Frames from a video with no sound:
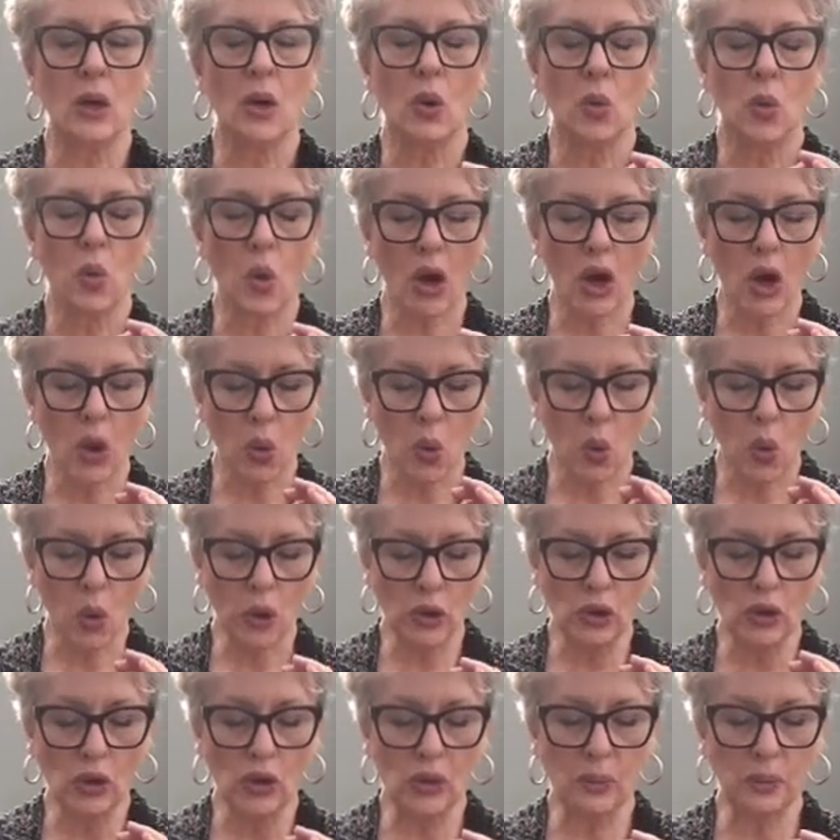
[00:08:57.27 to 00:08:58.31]
What I
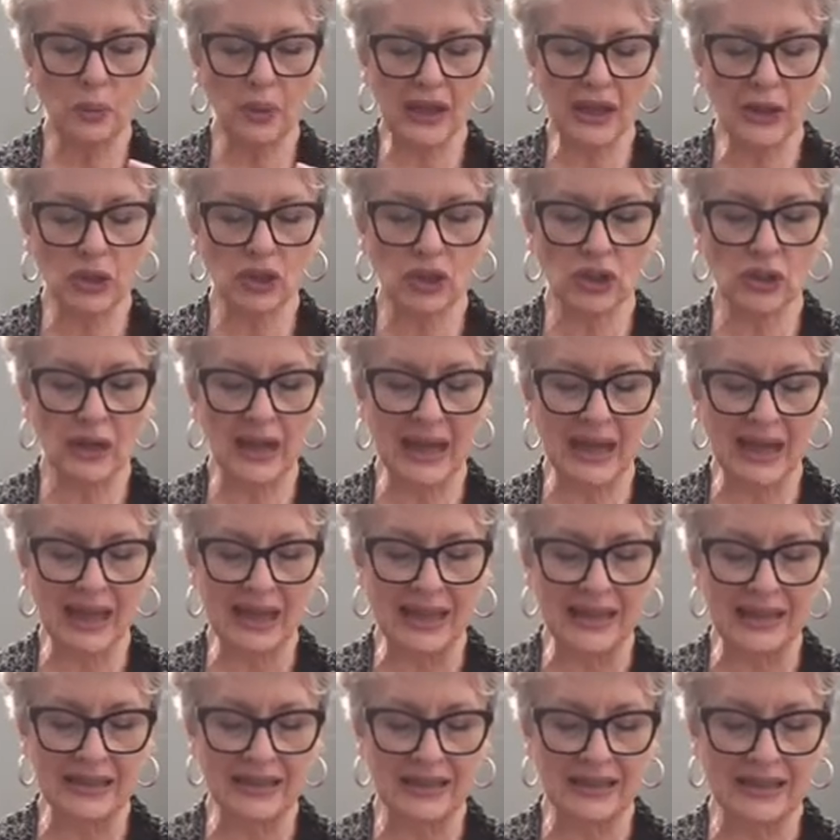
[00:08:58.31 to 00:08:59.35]
want you to picture
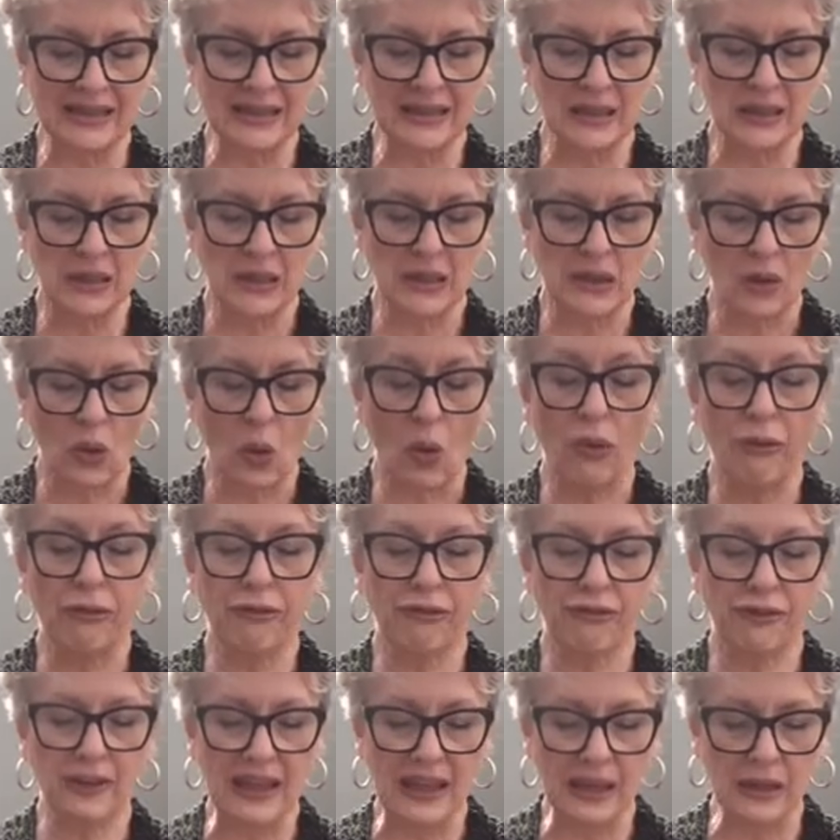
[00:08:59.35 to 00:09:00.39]
is, or
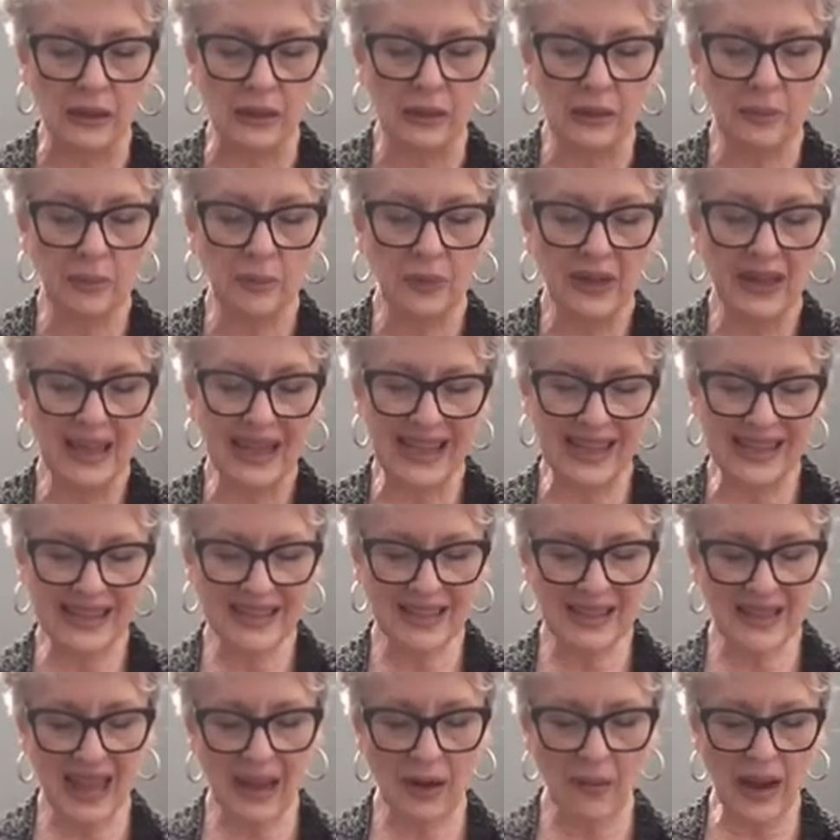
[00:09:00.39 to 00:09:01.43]
feel,
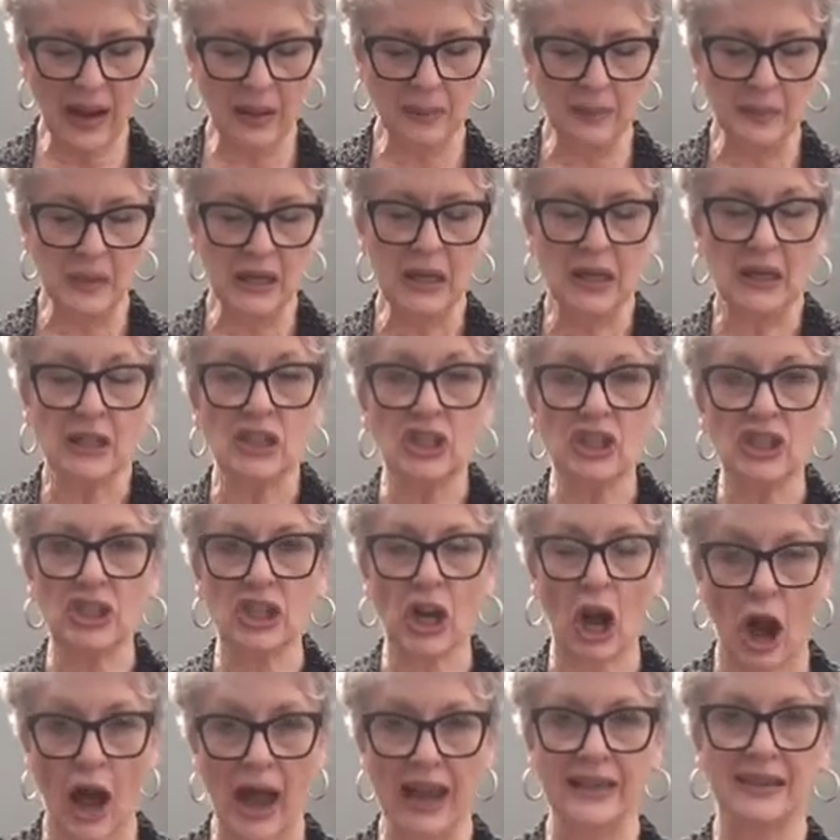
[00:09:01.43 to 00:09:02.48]
is there a
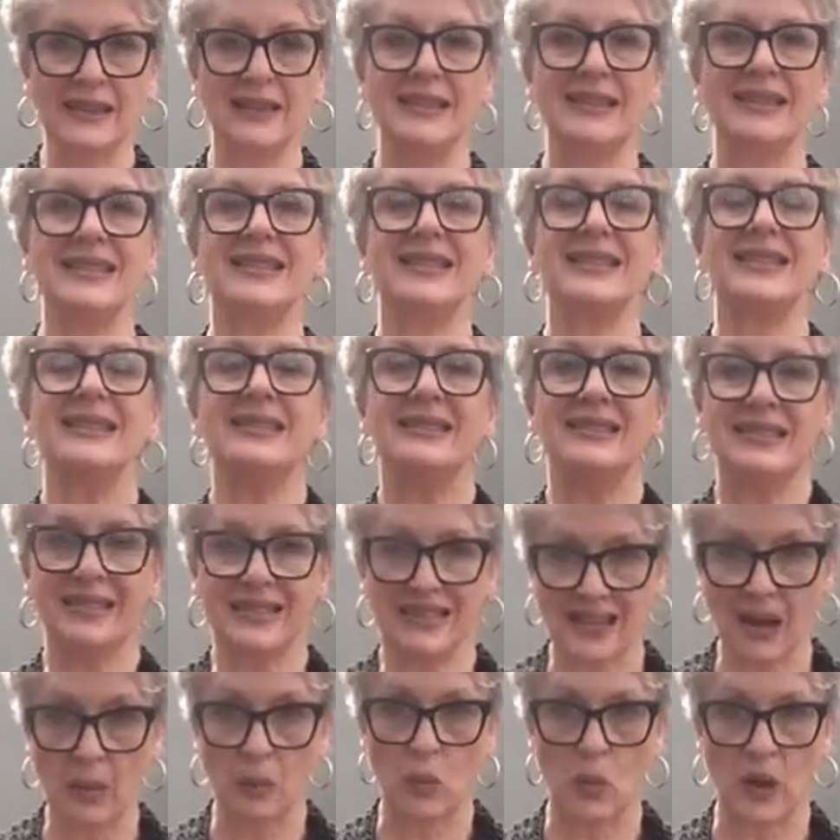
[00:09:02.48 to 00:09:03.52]
tightness
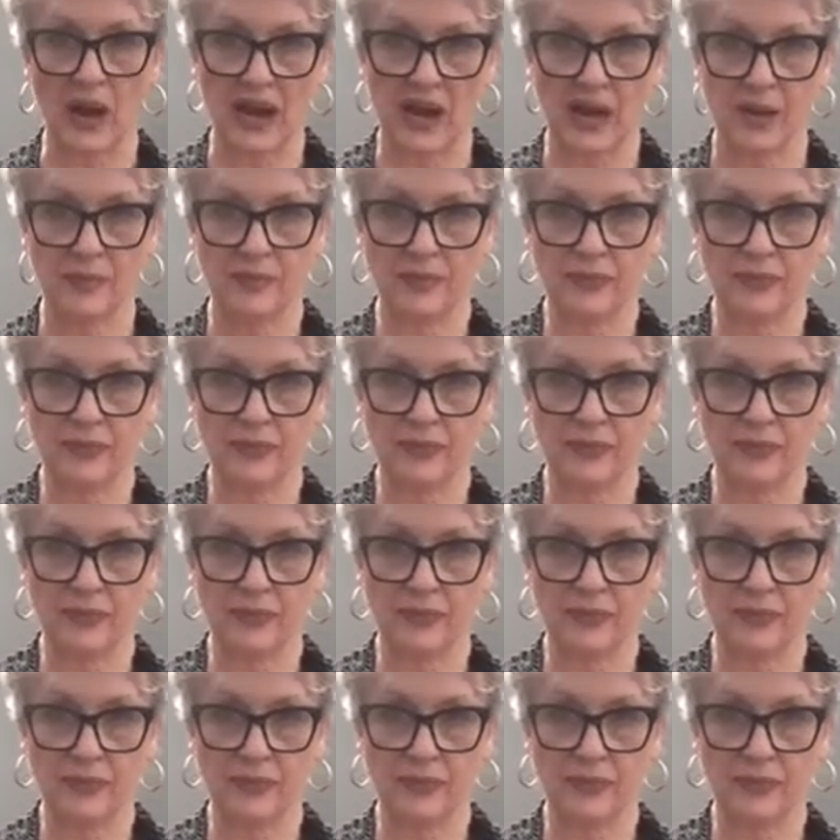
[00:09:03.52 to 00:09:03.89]
somewhere?